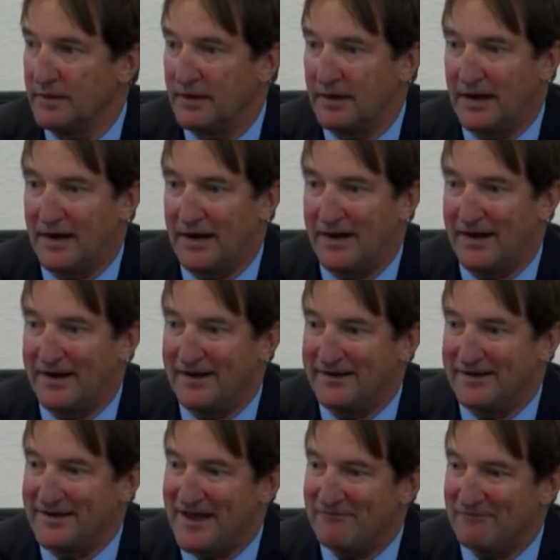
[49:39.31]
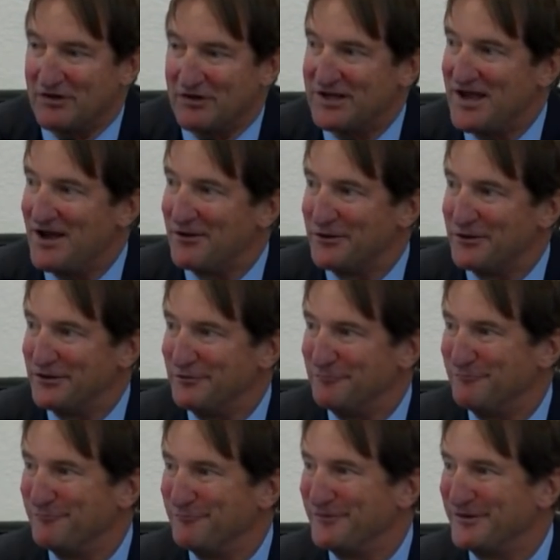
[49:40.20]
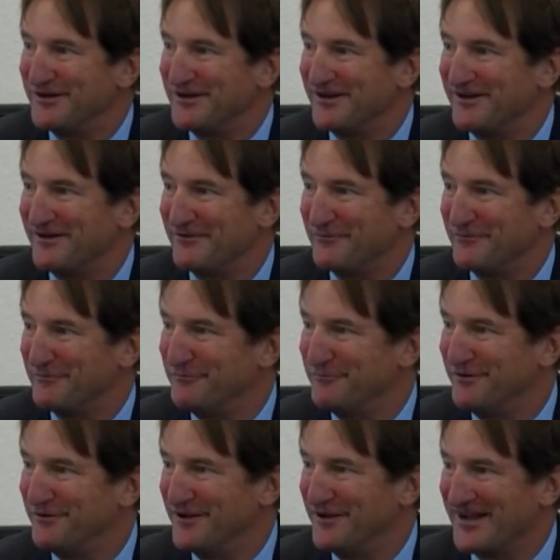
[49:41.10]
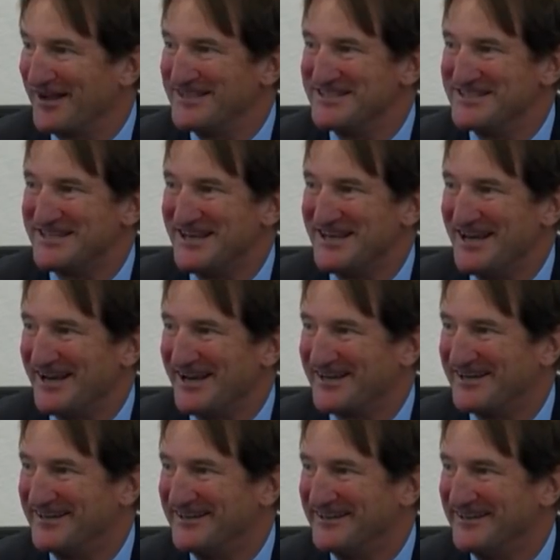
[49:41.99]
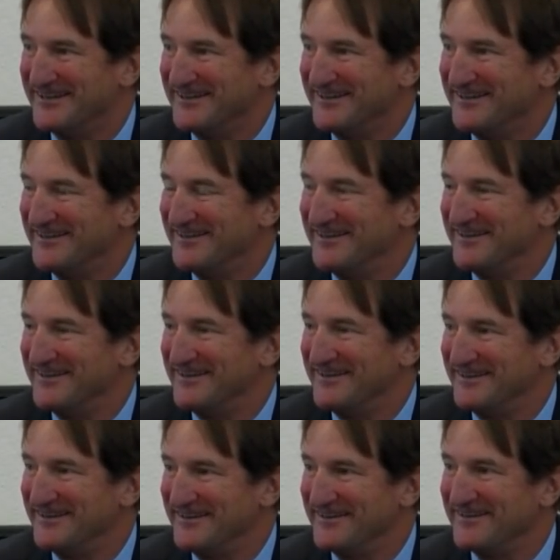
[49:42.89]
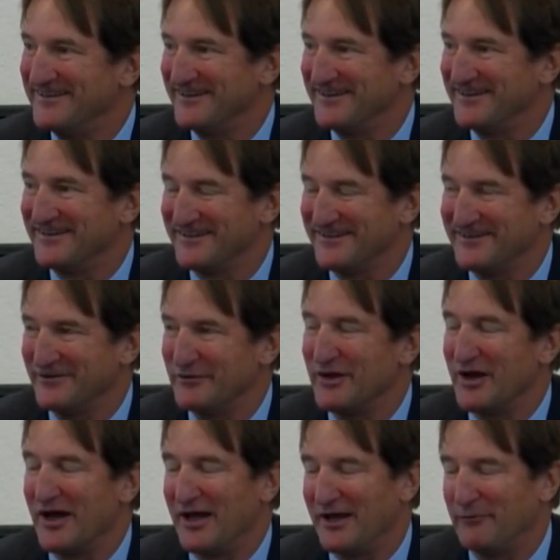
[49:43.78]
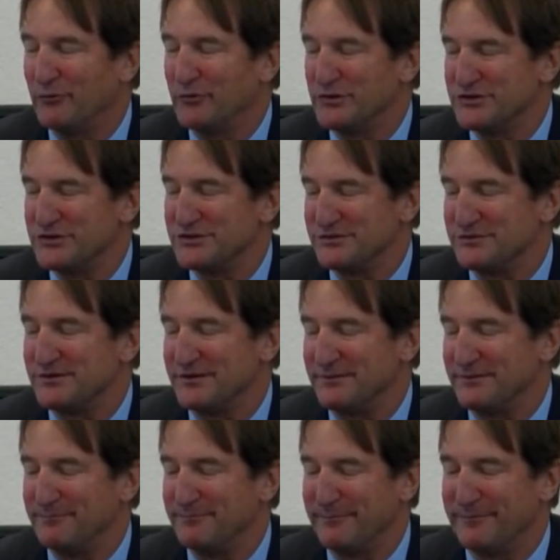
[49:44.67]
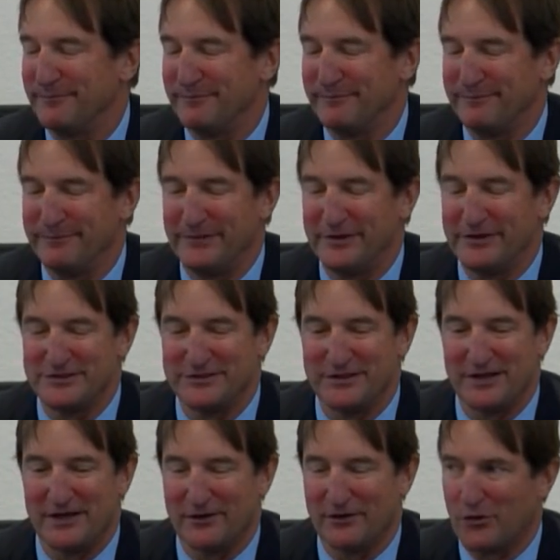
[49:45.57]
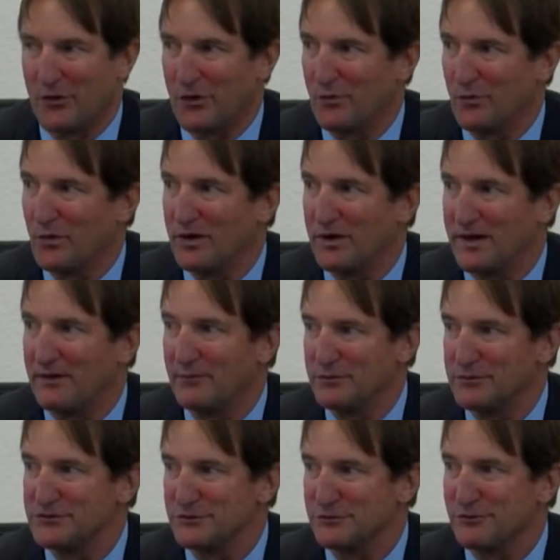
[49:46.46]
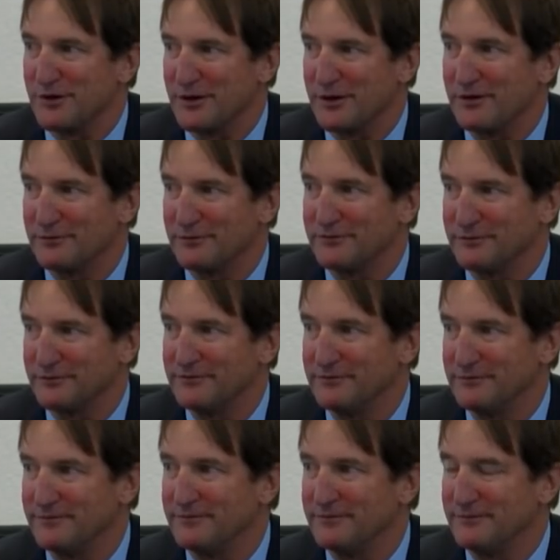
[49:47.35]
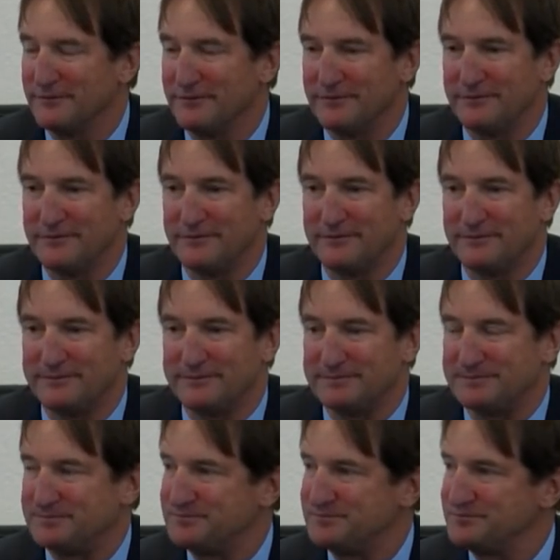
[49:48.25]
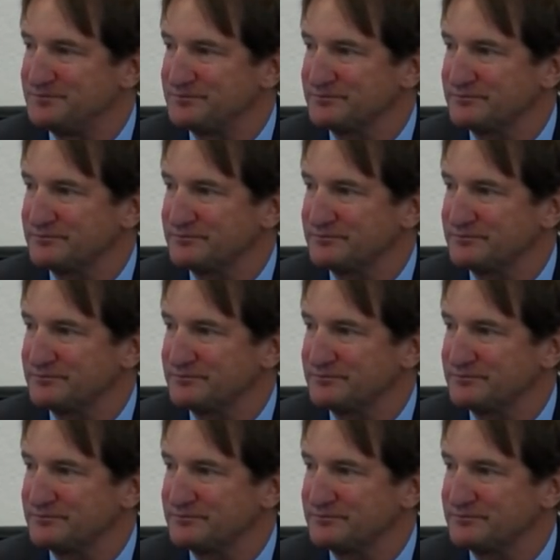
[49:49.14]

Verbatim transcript: I haven't counted them, but I'll, I can check. It's around century. Yeah, no, it was, much of that occurred while I was around. Absolutely.